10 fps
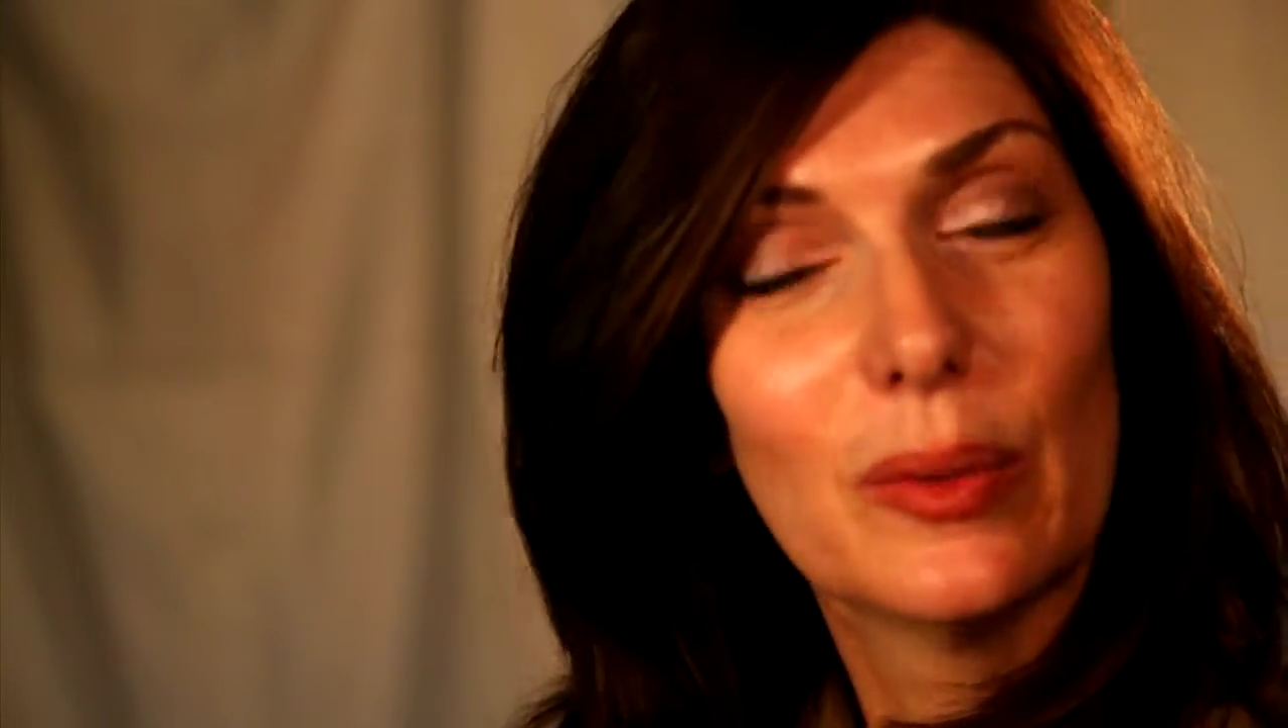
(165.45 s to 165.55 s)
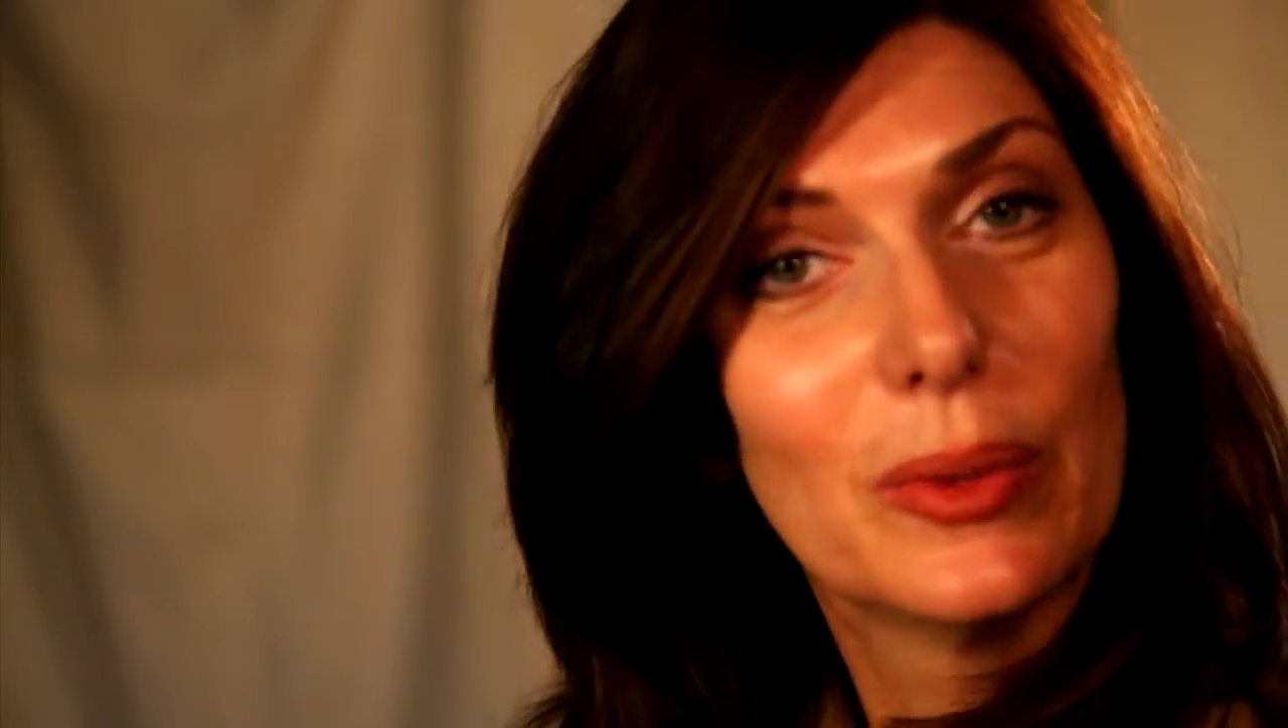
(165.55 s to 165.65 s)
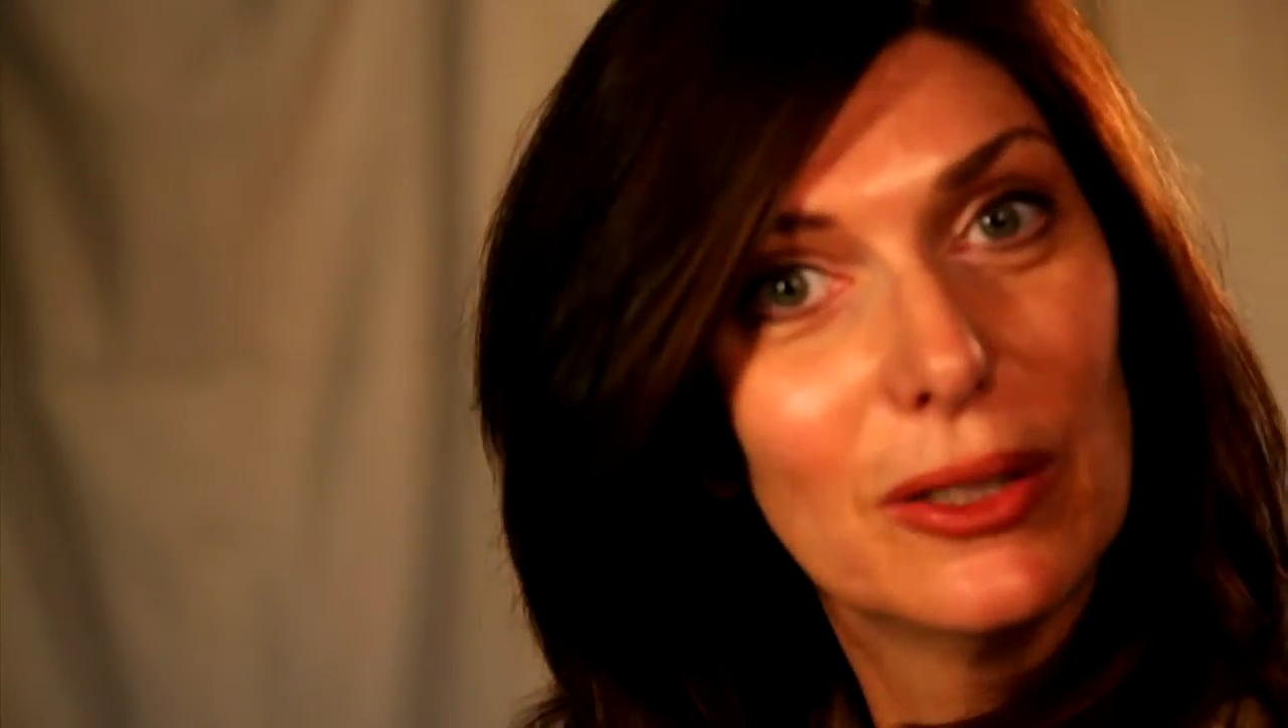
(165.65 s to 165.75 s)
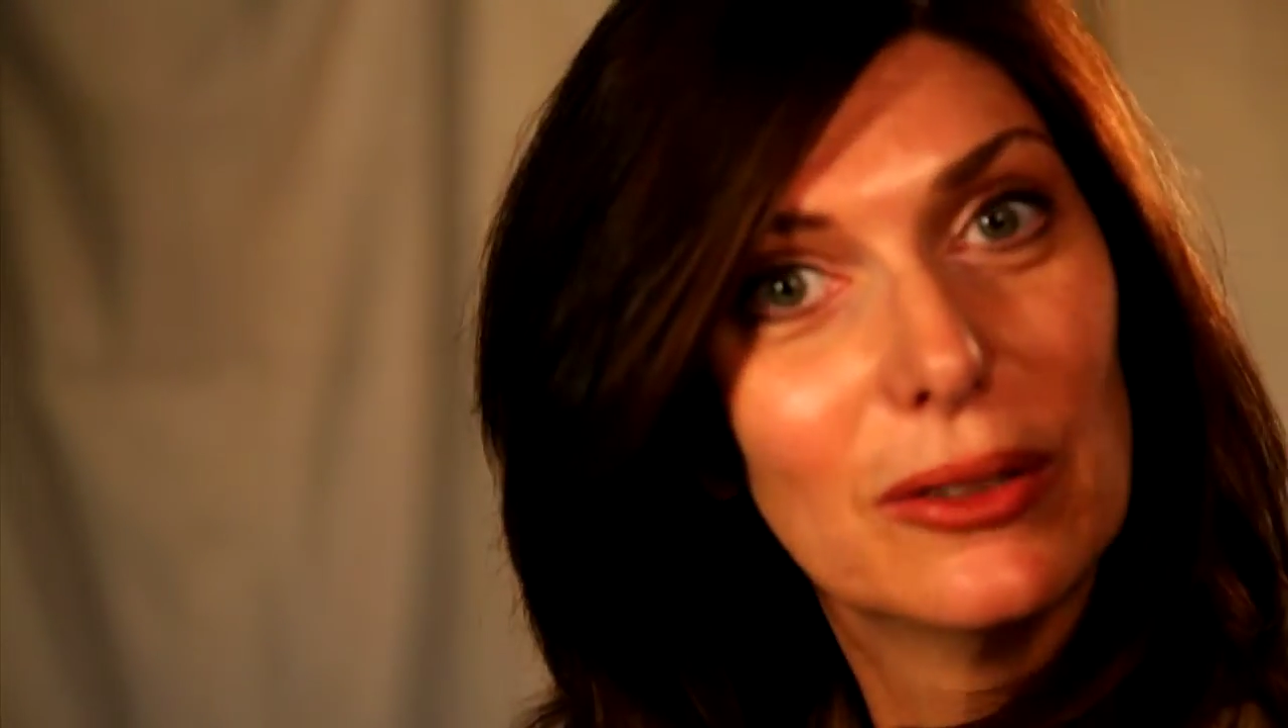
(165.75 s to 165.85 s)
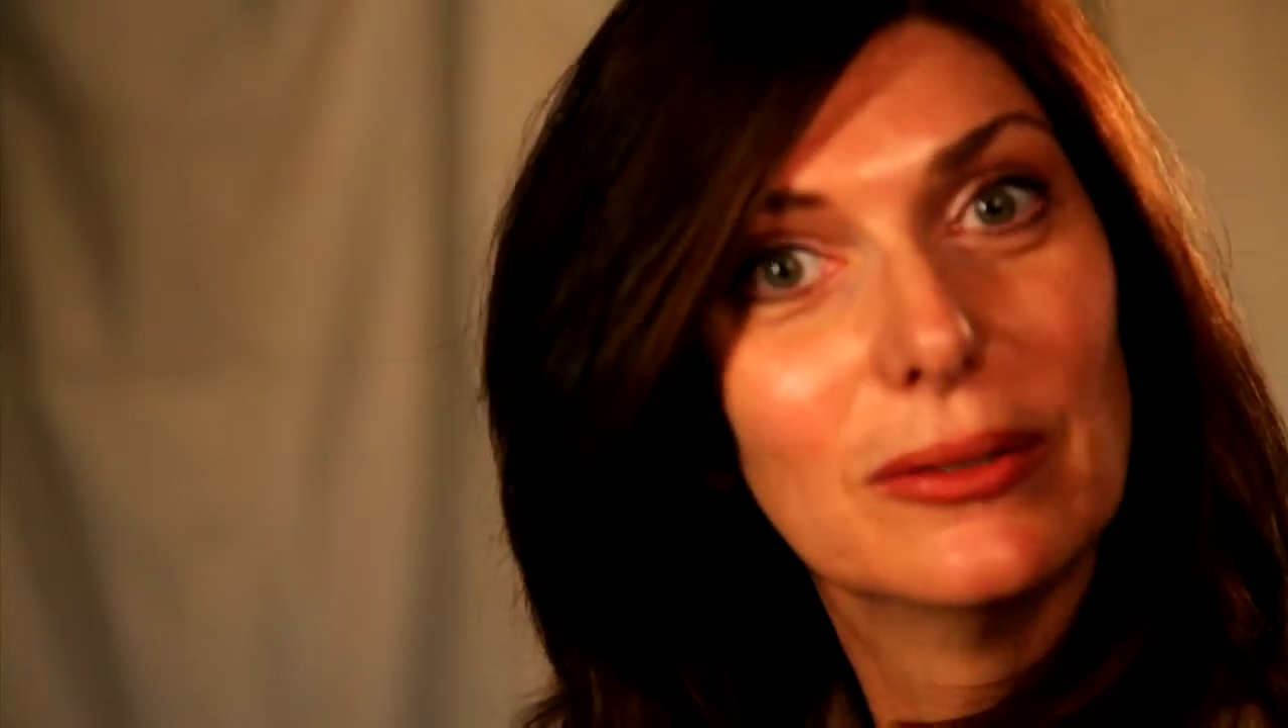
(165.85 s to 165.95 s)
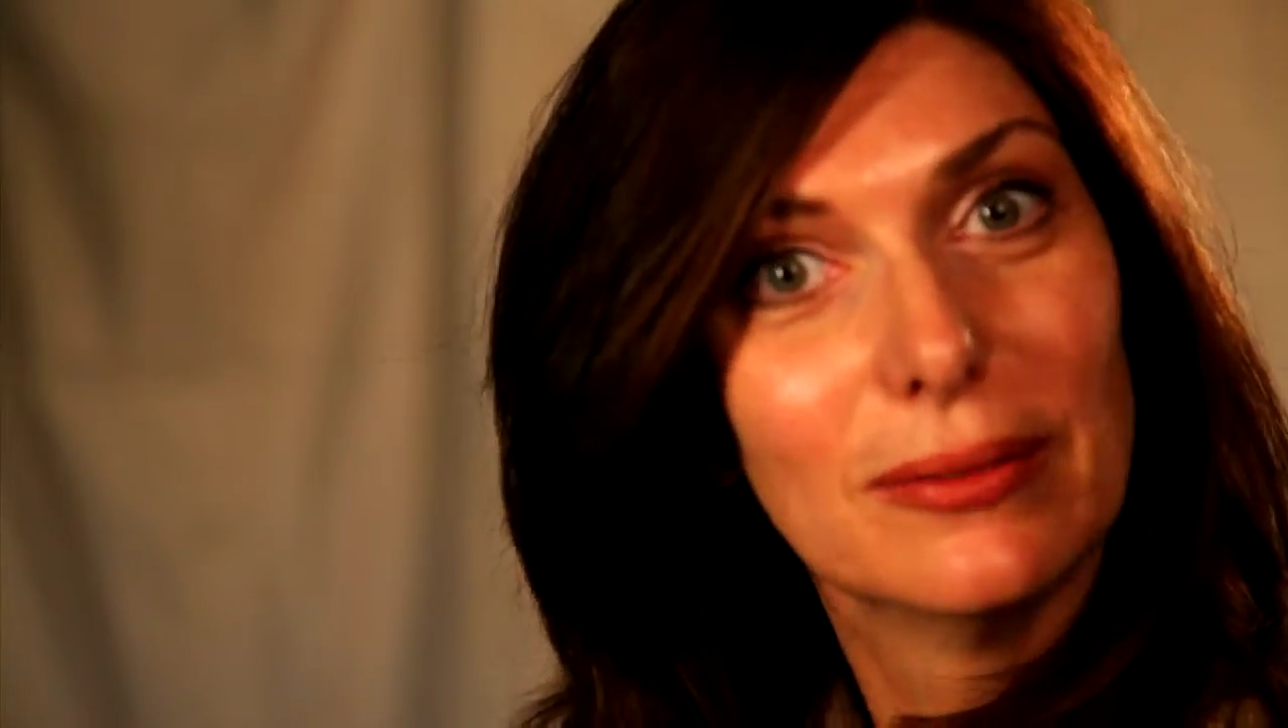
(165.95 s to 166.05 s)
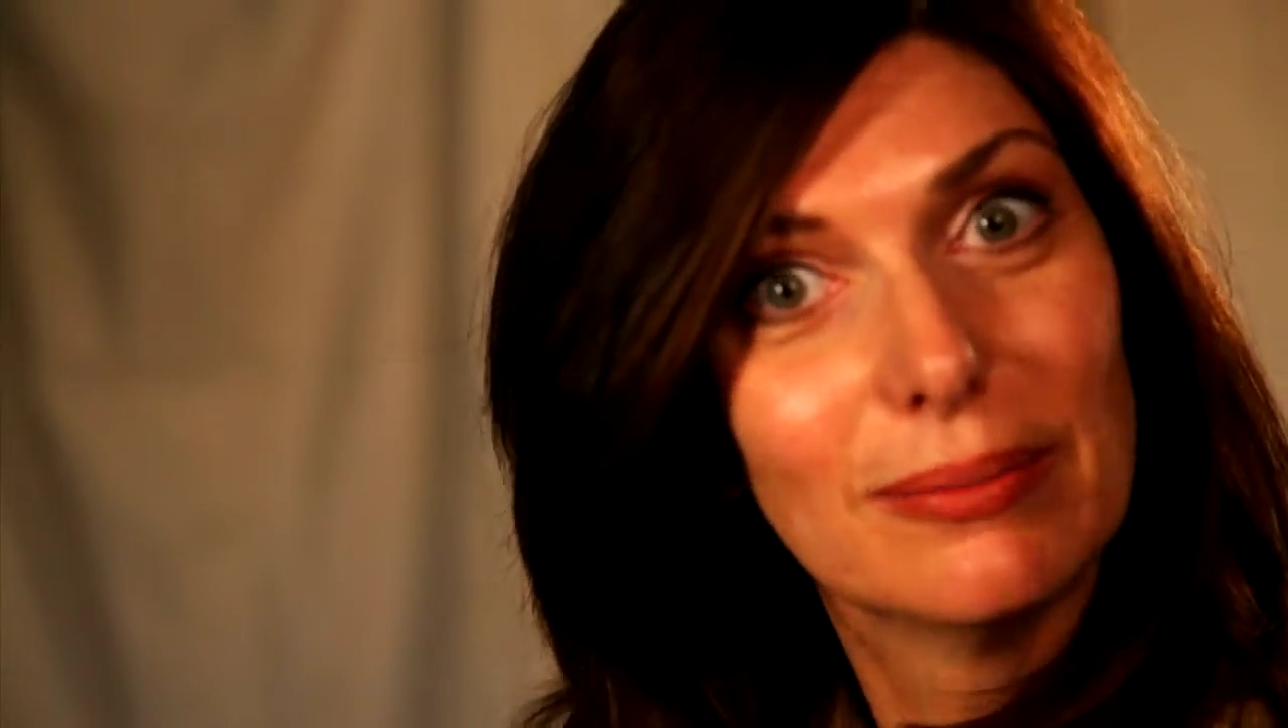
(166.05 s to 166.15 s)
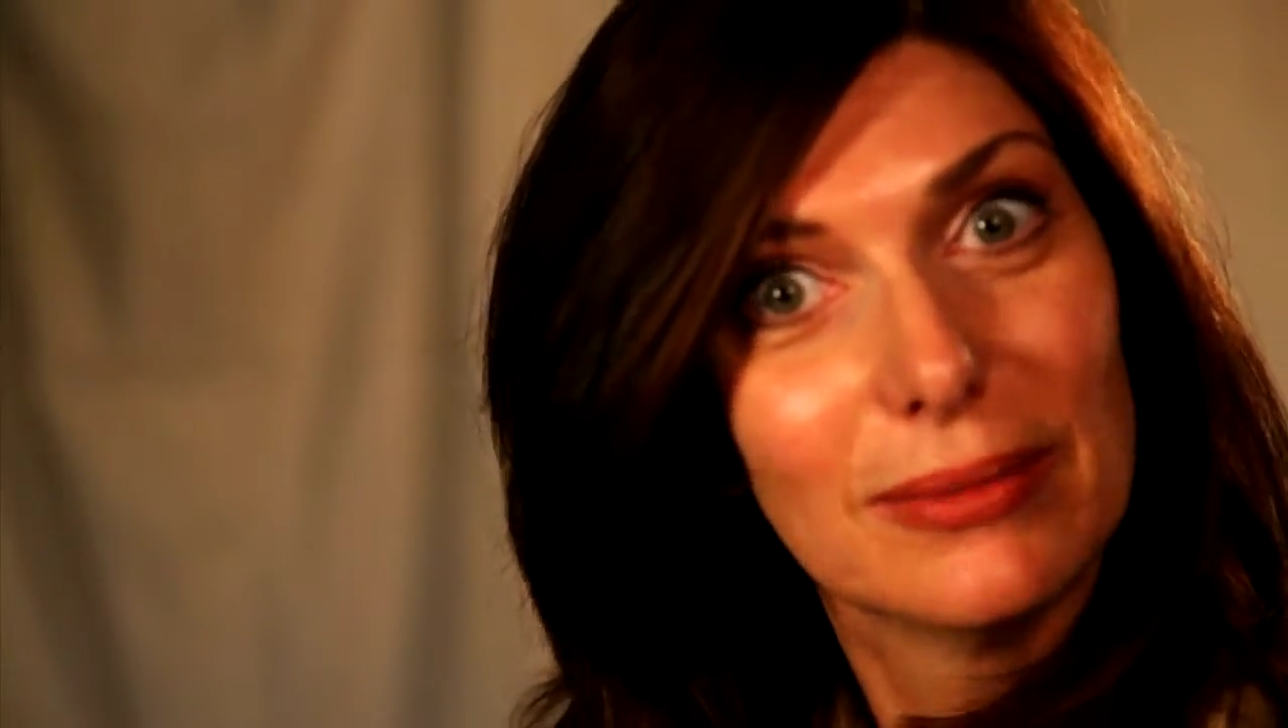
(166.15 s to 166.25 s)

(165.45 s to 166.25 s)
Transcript: that we don't